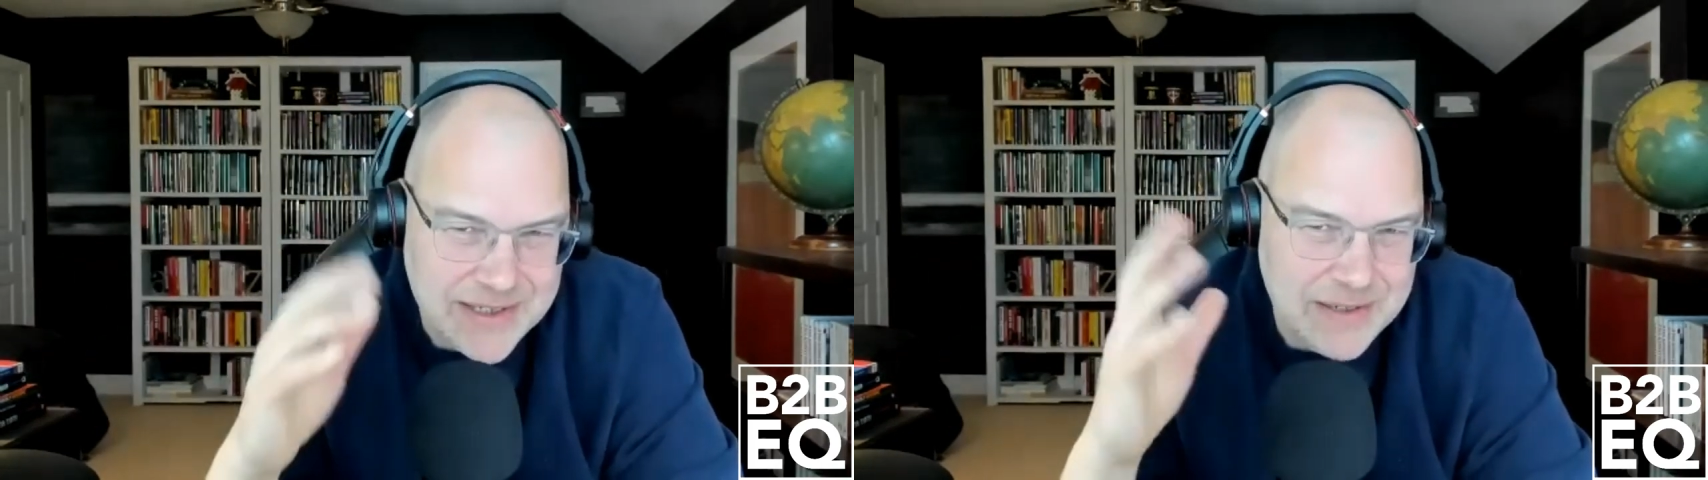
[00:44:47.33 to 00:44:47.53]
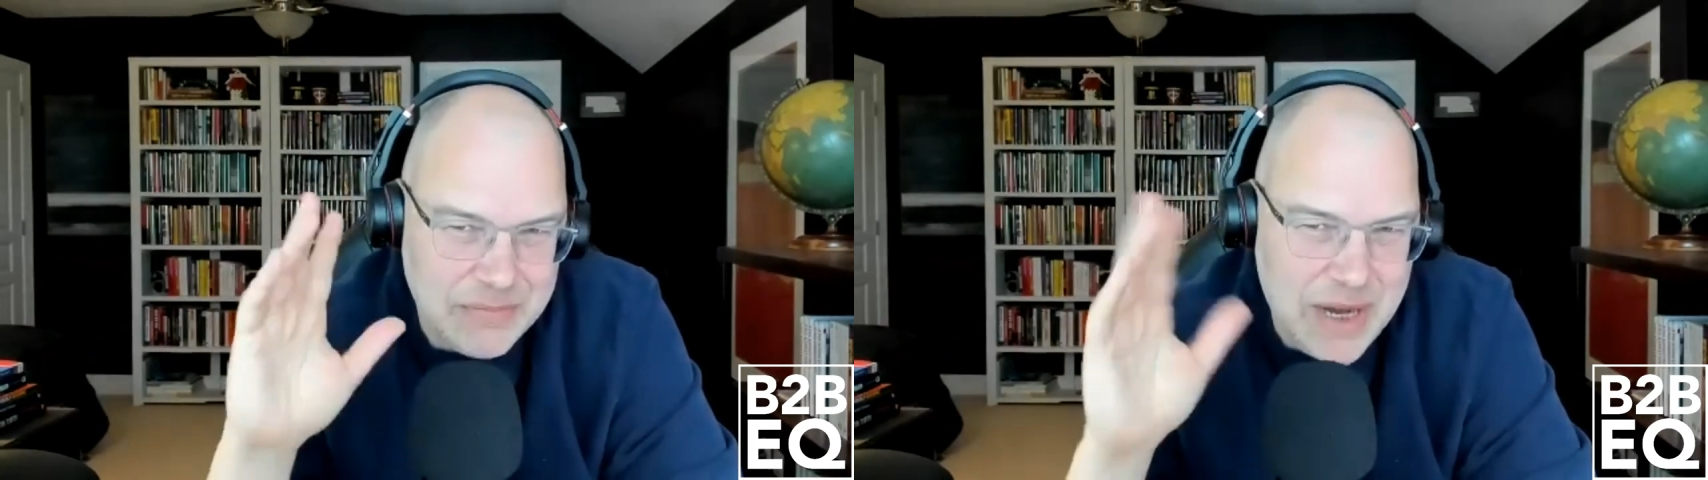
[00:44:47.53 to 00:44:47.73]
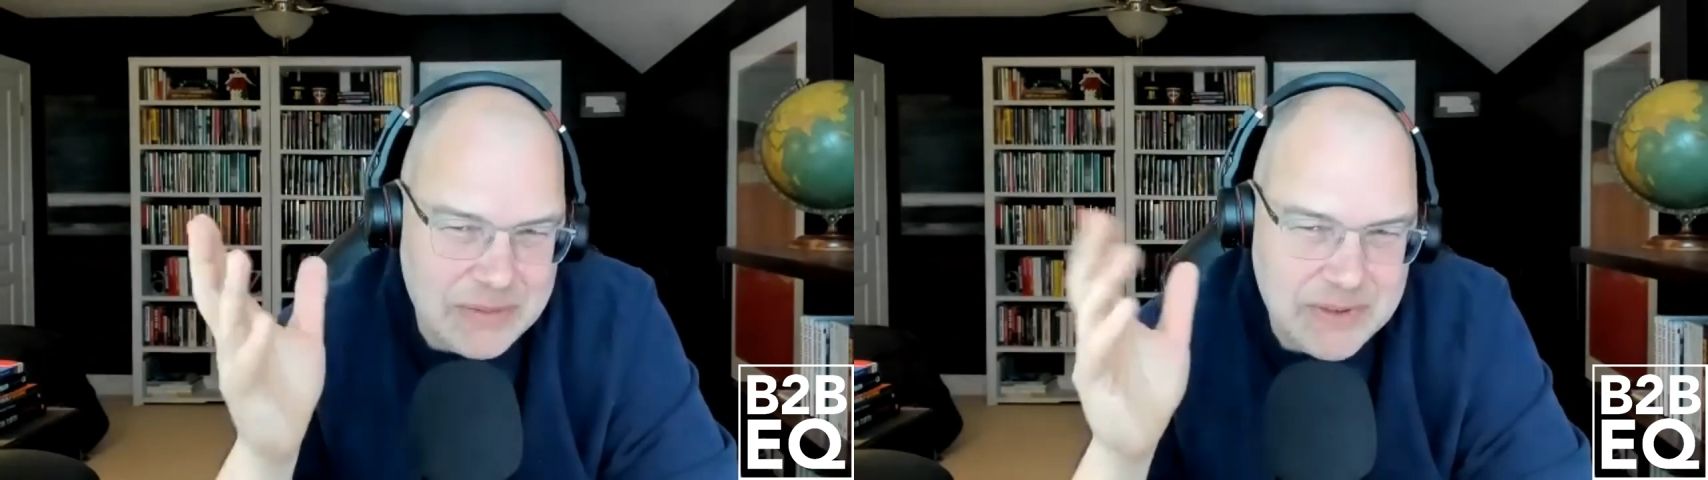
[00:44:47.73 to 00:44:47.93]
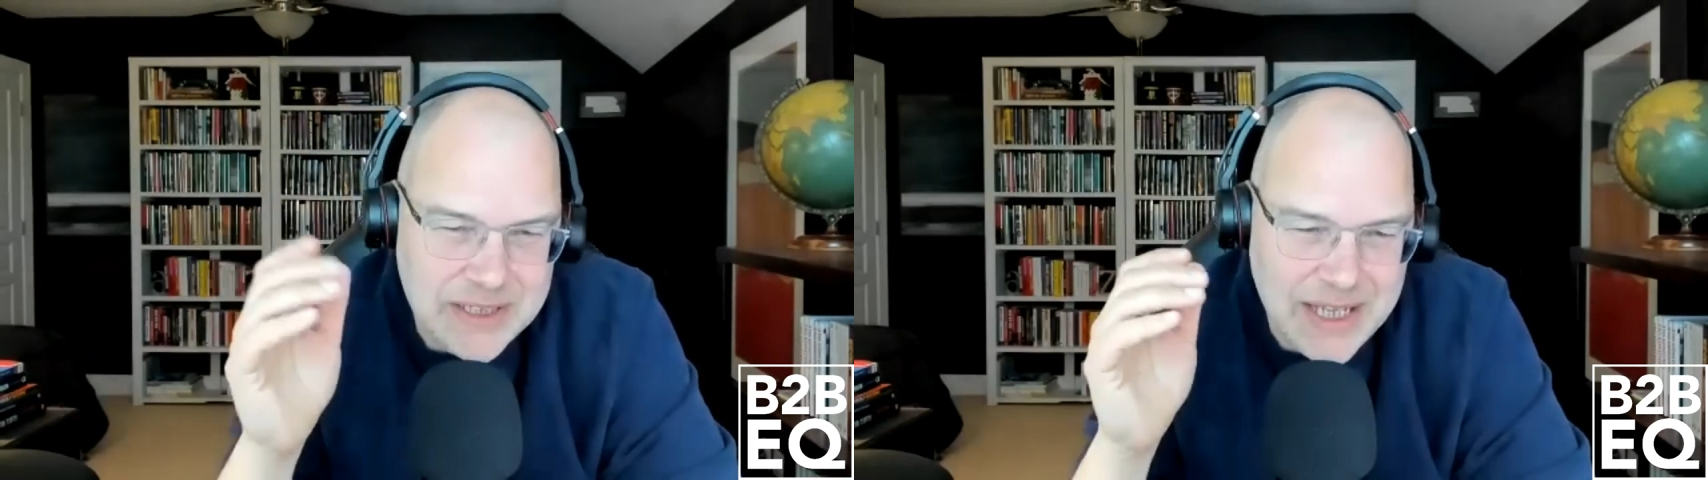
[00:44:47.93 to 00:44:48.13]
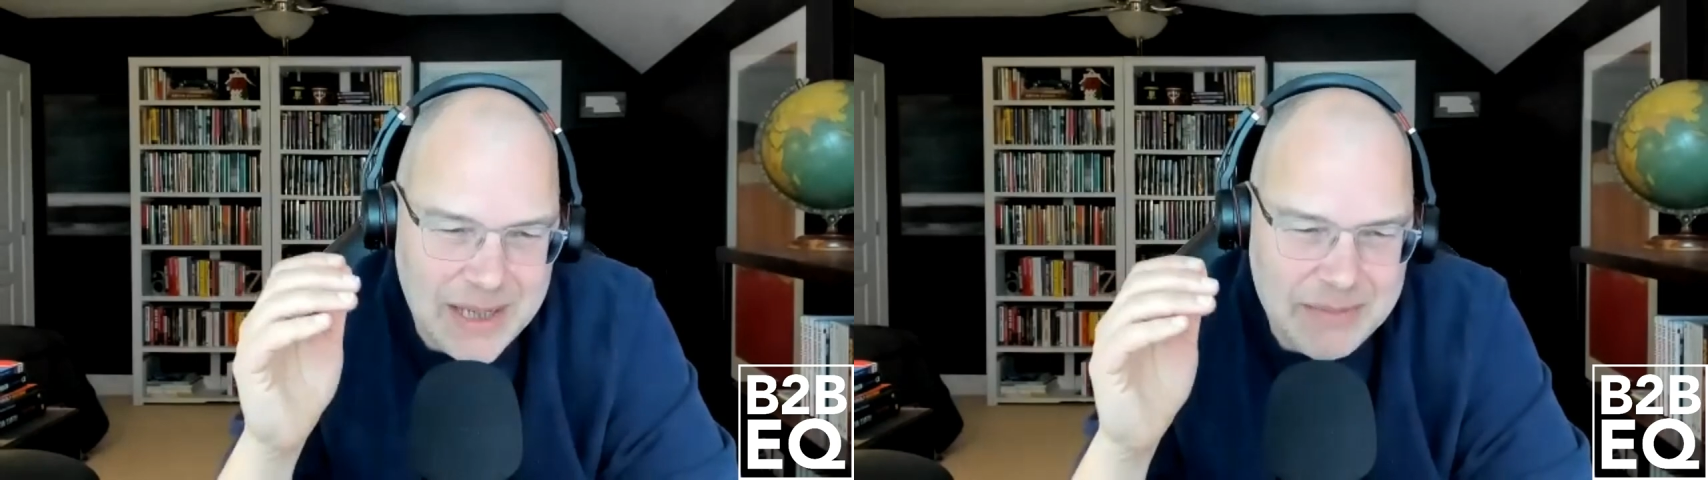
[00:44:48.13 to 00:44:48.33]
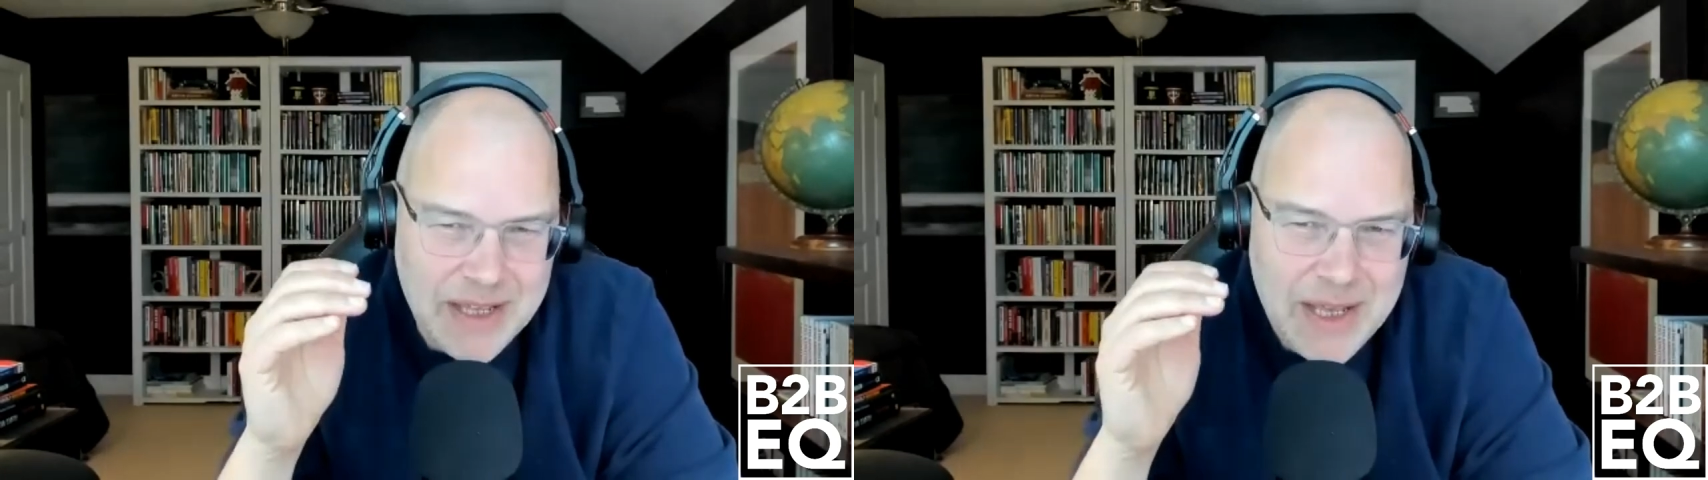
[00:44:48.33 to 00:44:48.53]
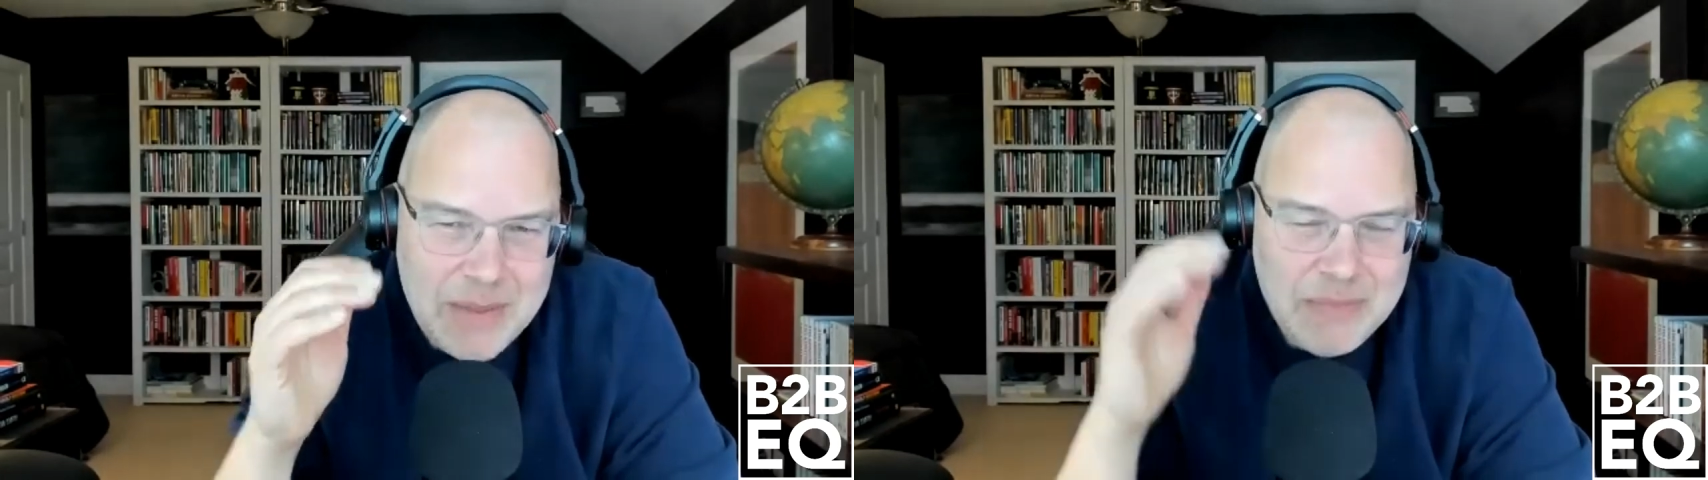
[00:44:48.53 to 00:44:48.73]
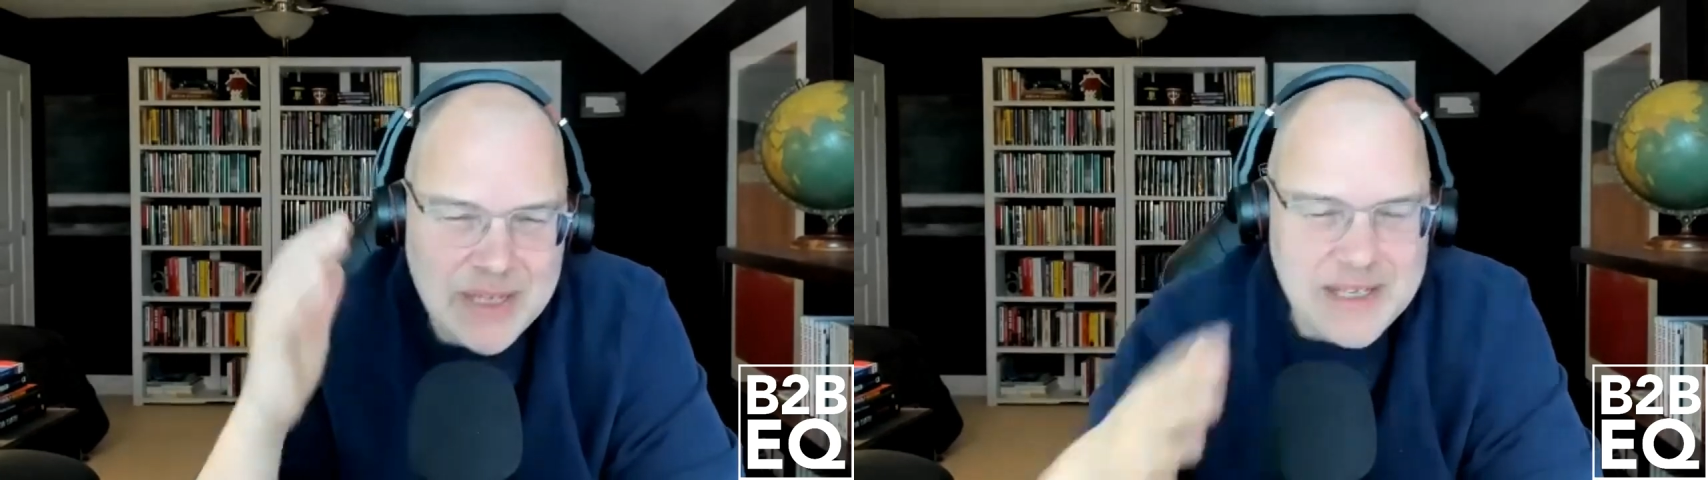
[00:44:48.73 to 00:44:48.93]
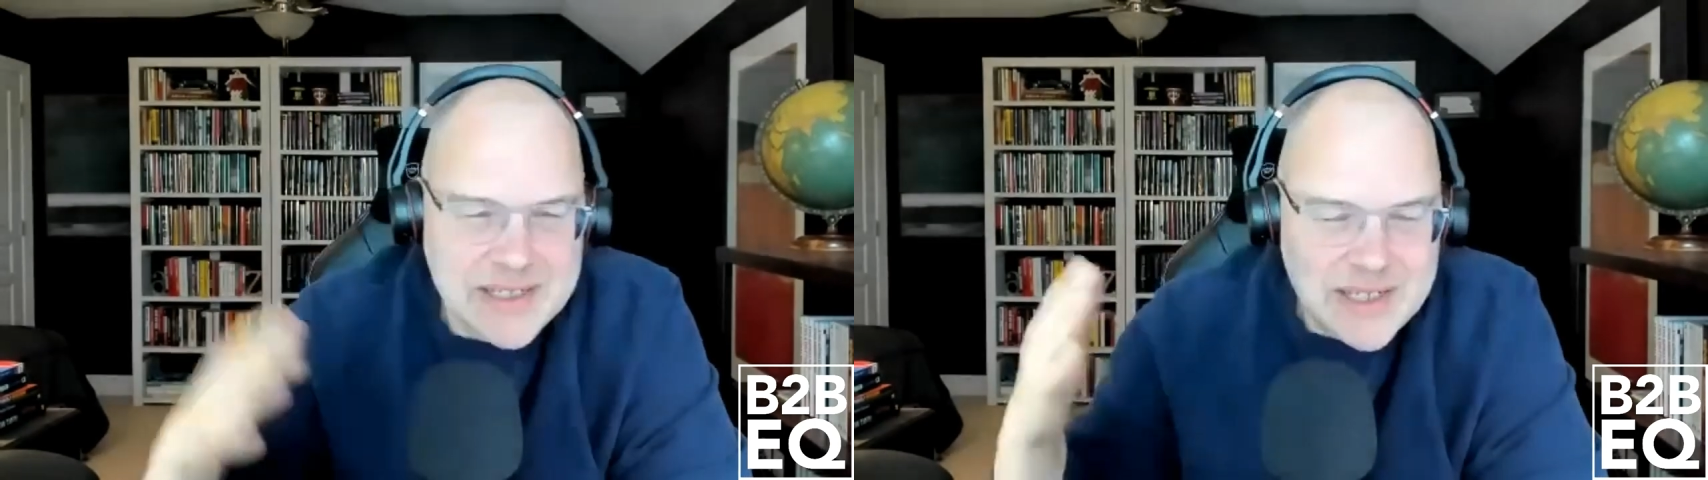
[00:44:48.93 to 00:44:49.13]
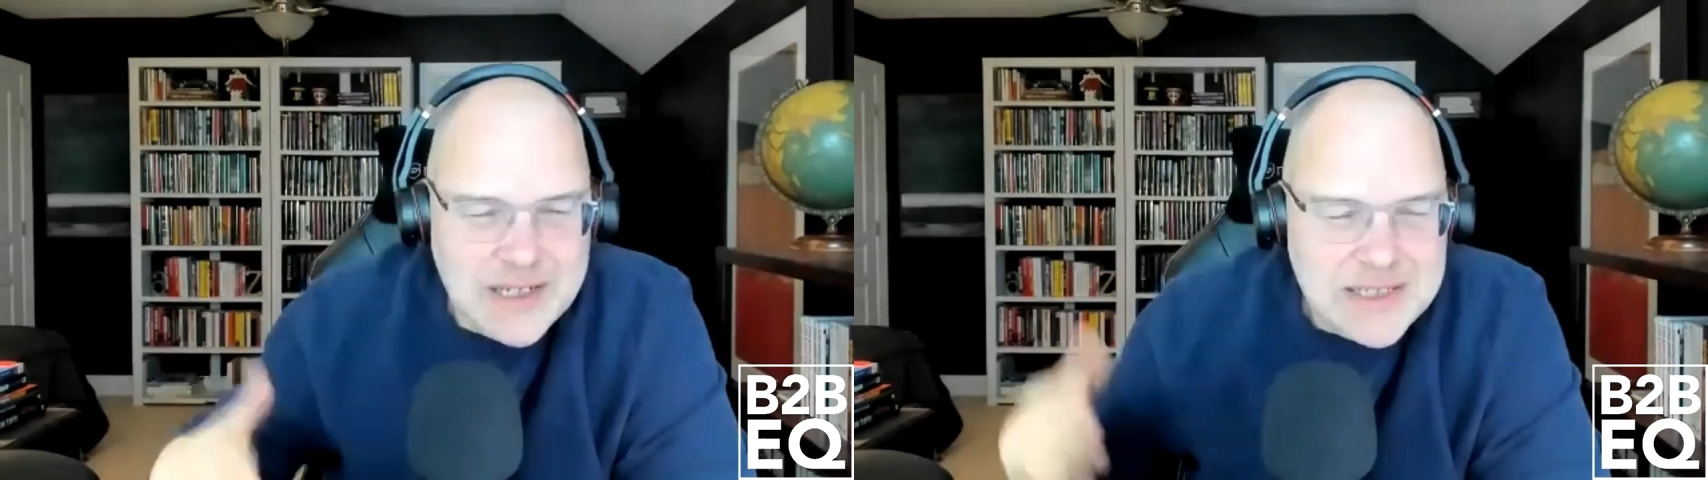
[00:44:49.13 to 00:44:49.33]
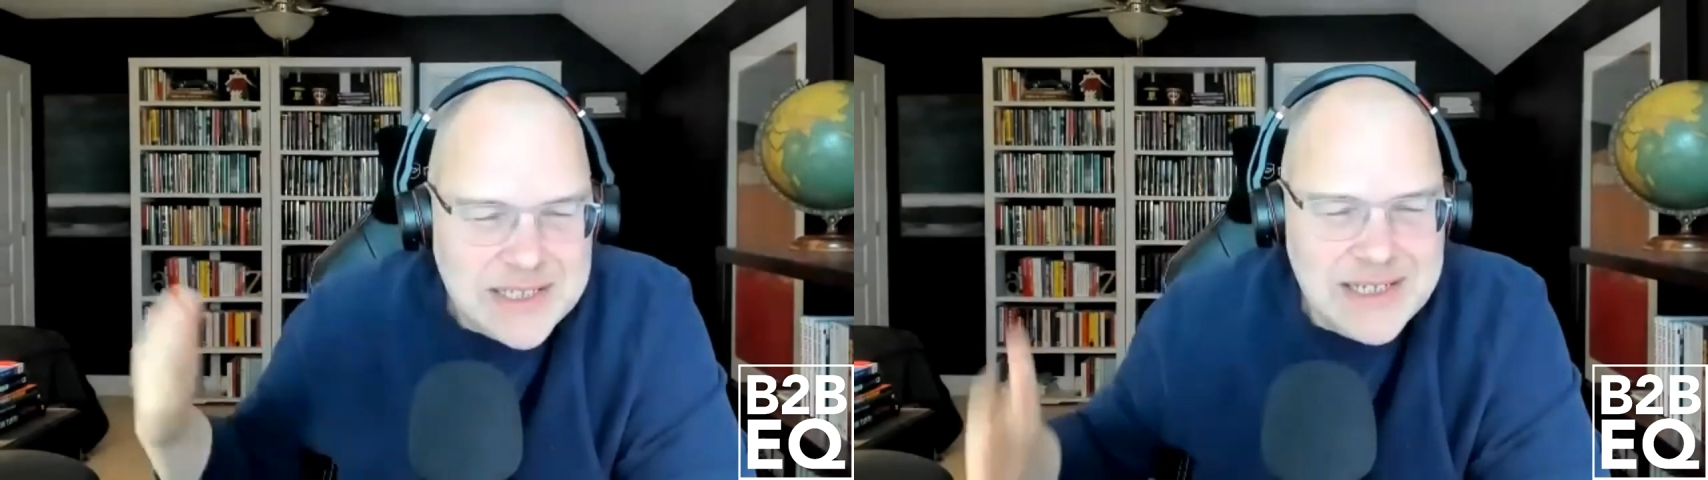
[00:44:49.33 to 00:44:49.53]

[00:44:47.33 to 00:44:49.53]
It's a probability game, but it's a, con,